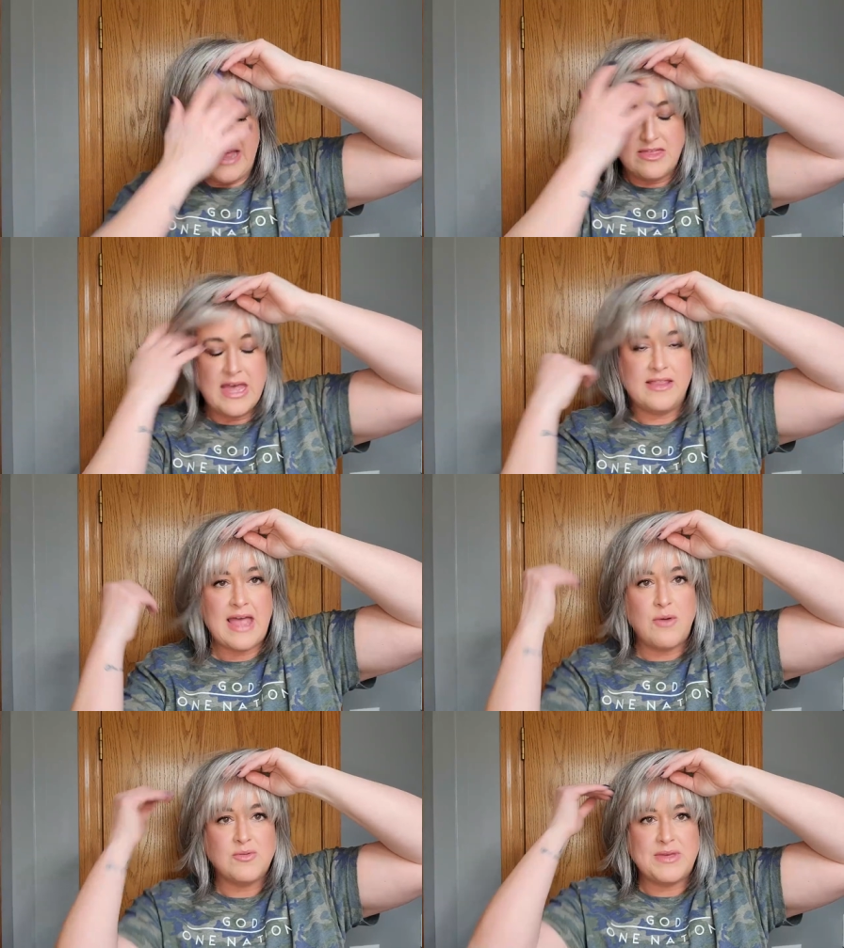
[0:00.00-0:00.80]
And
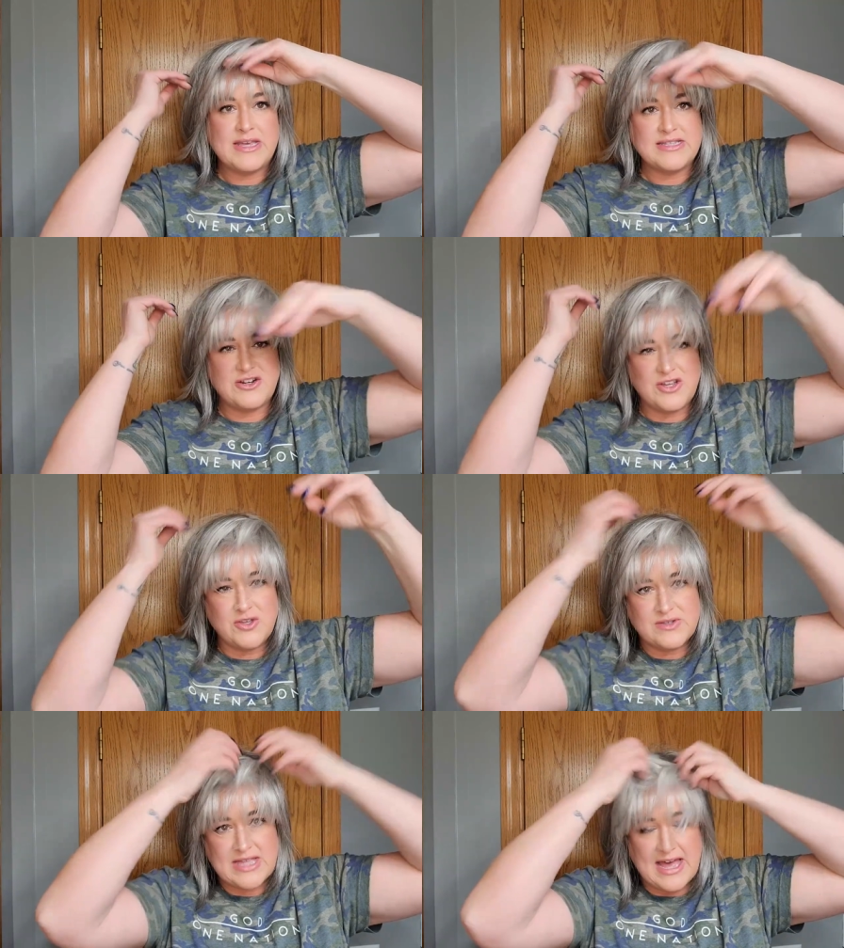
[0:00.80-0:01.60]
then that would be easier to
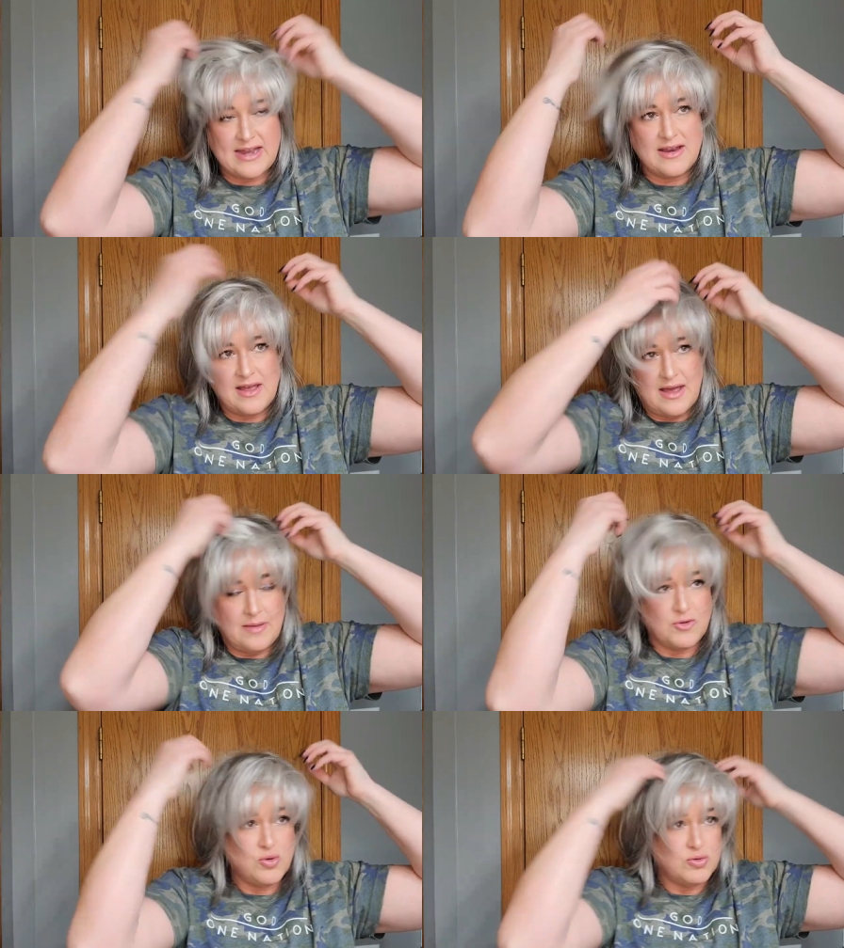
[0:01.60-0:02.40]
use that
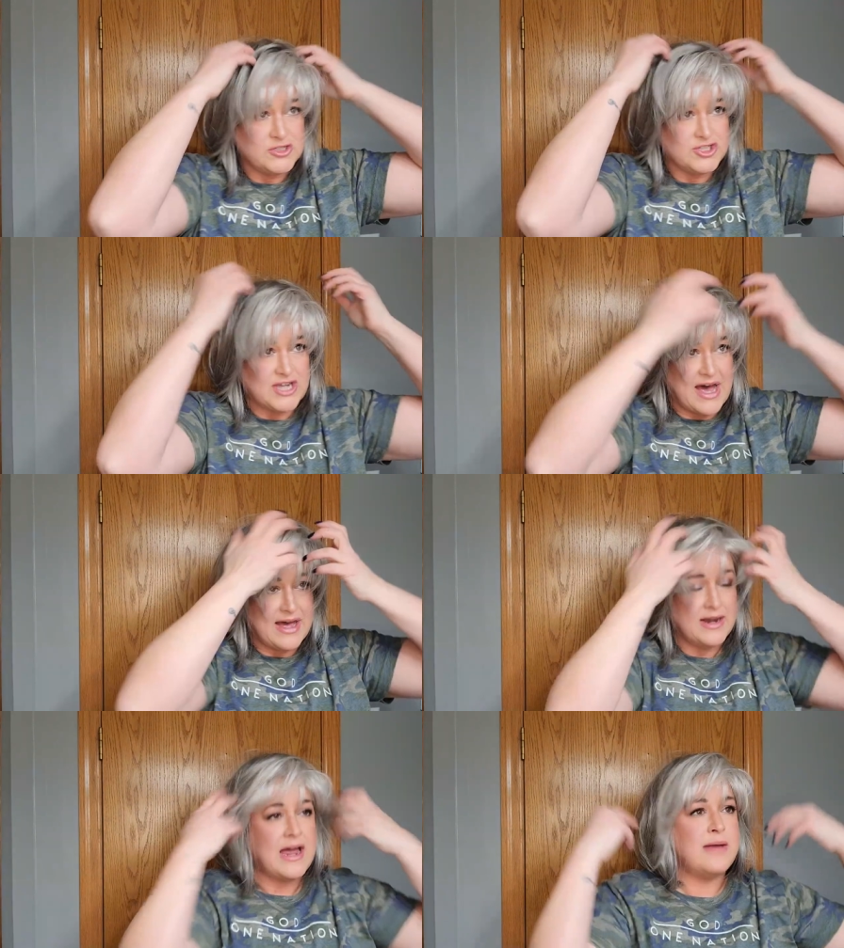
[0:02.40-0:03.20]
um, cool
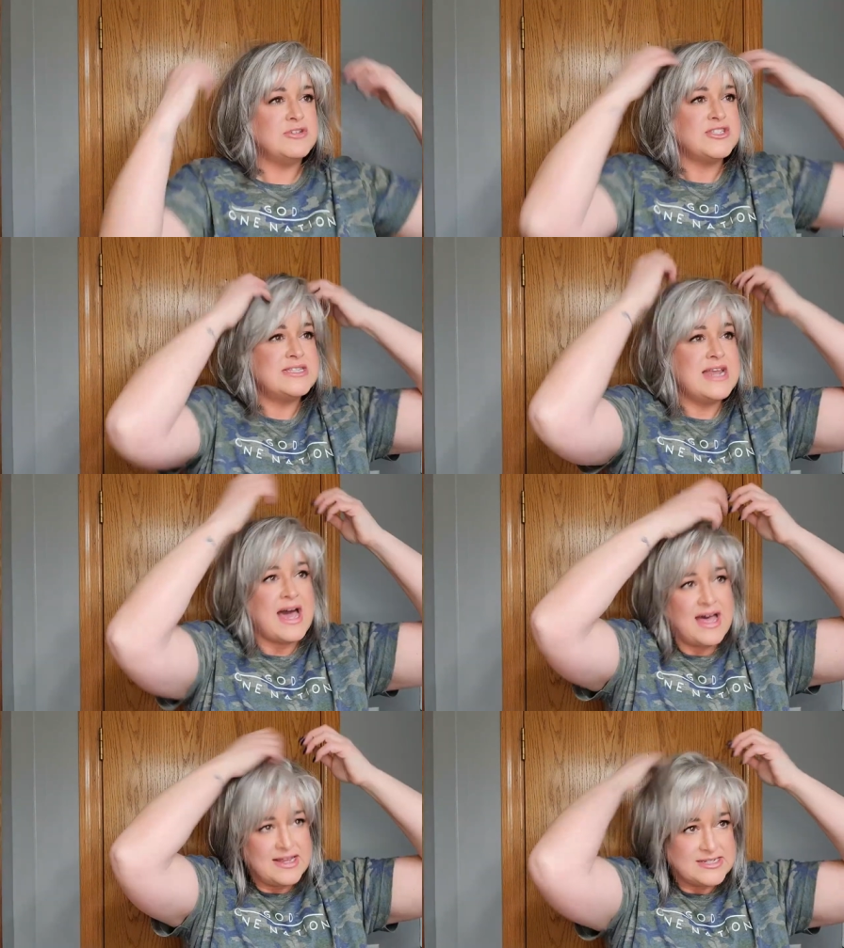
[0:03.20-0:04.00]
shot. I'm just
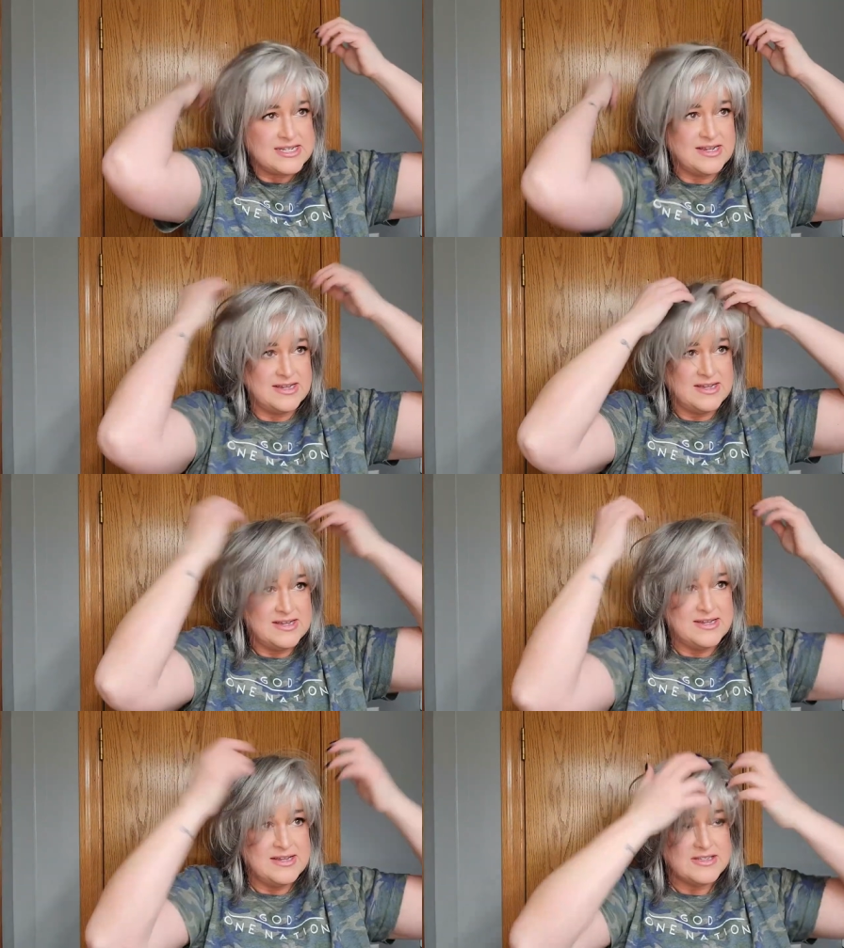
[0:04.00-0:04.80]
not
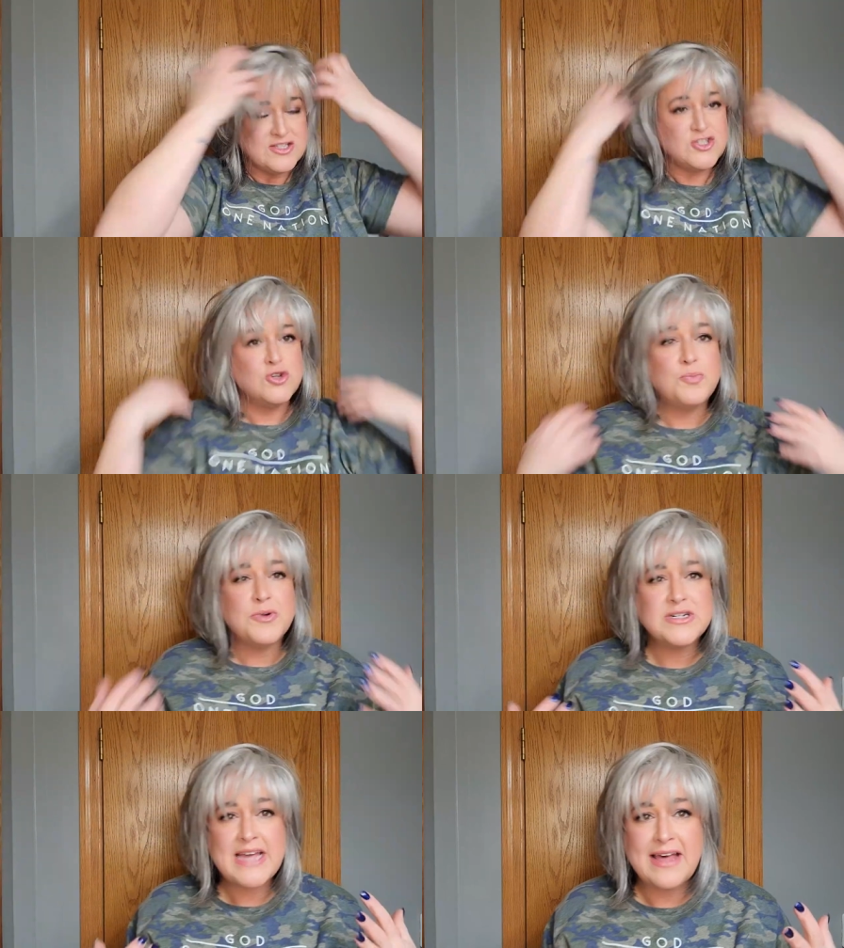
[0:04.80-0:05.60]

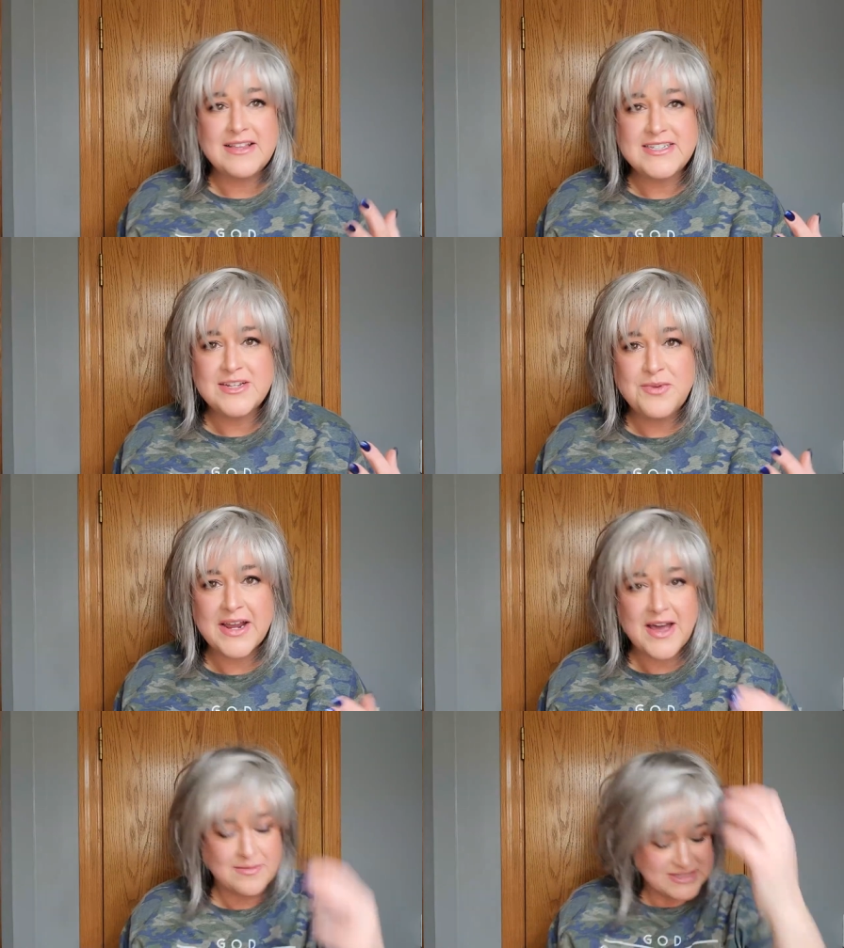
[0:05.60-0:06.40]
super talented
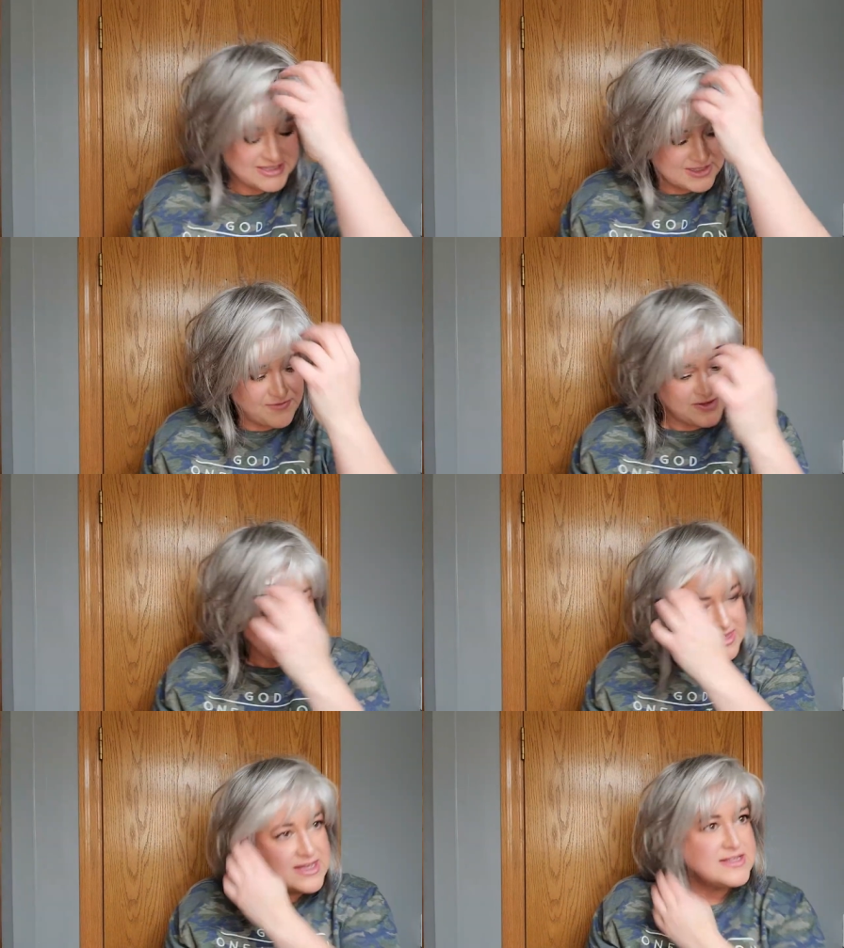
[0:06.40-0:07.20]
when it comes to stuff
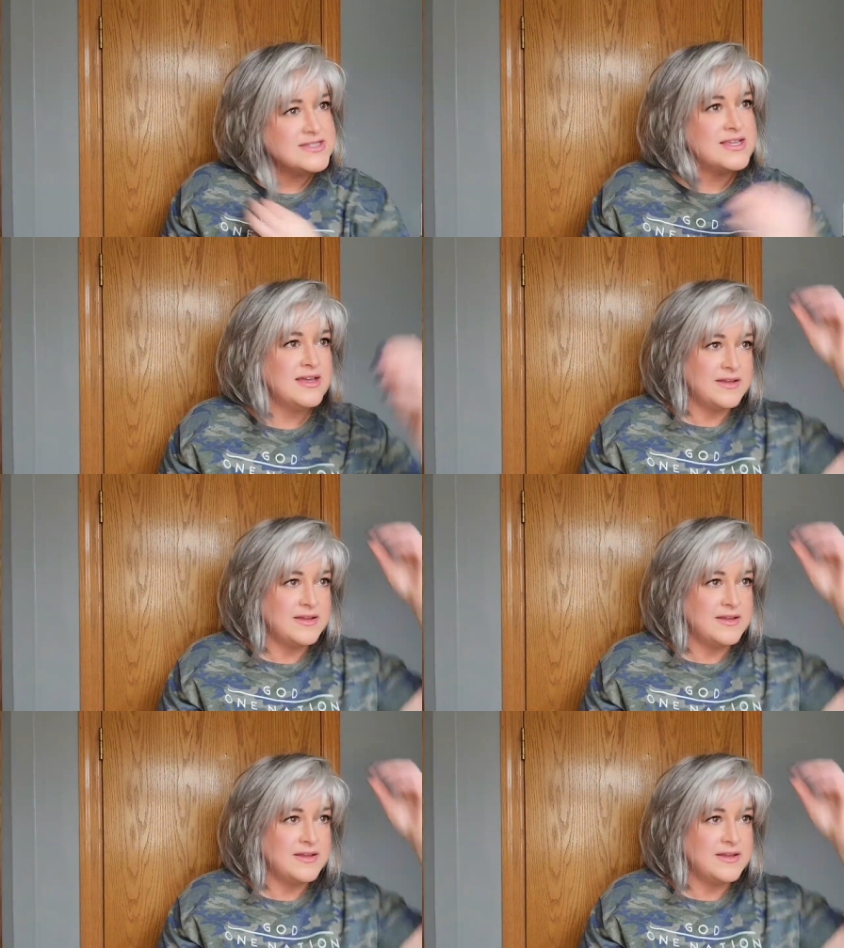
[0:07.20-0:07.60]
like this.